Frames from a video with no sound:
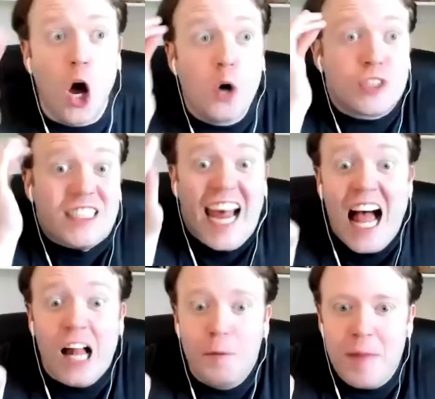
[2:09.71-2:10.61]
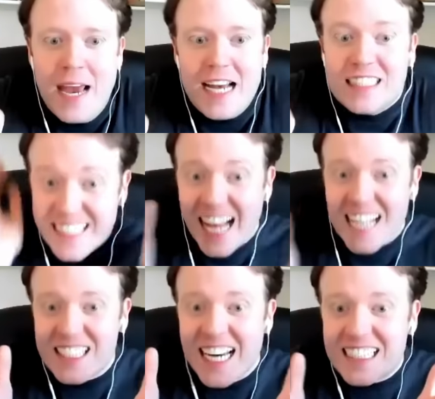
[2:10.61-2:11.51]
So tell me,
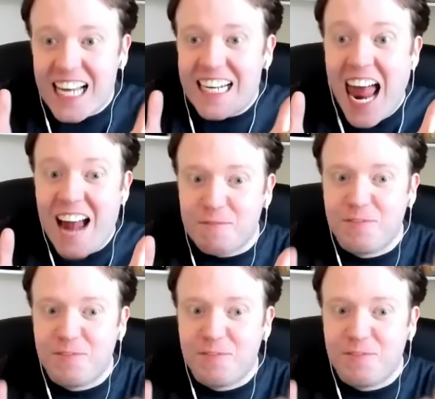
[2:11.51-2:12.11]
Disney's a